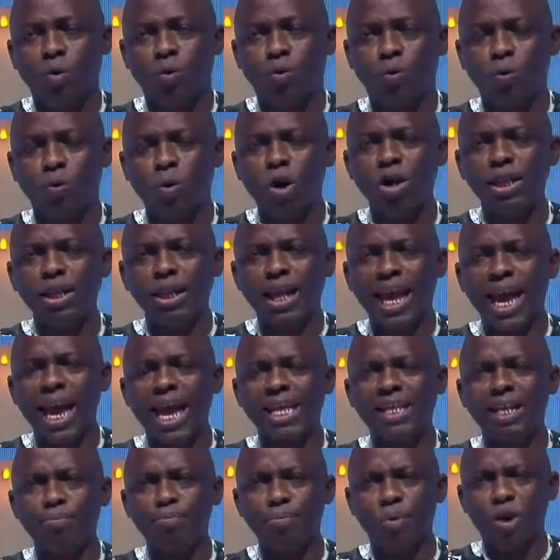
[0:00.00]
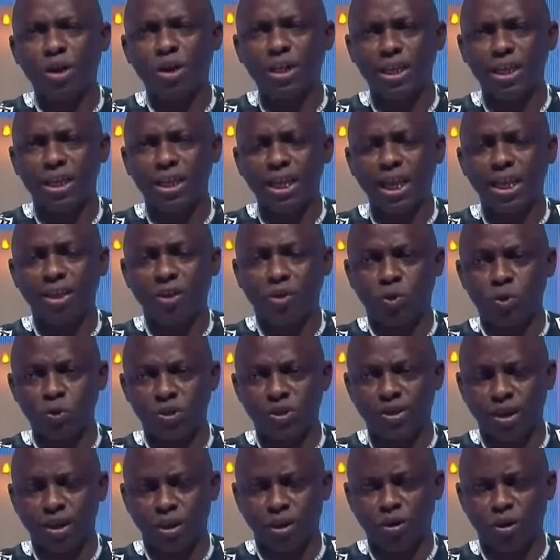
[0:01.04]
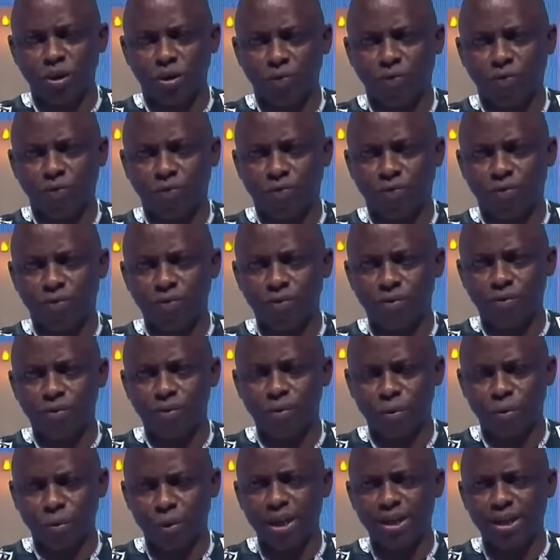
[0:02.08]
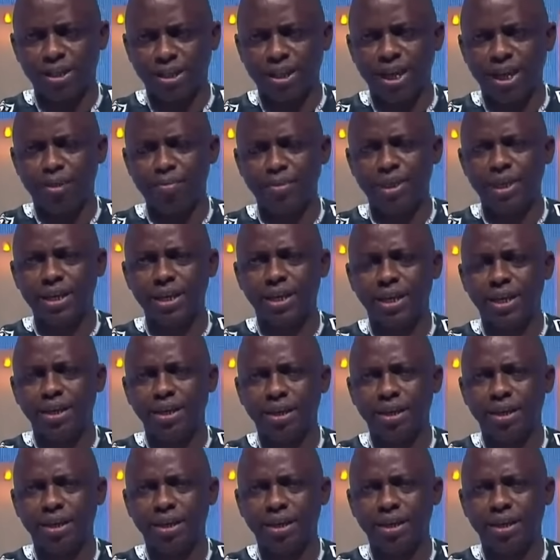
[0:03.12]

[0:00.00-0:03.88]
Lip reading: One early morning in Düsseldorf, we were in Germany,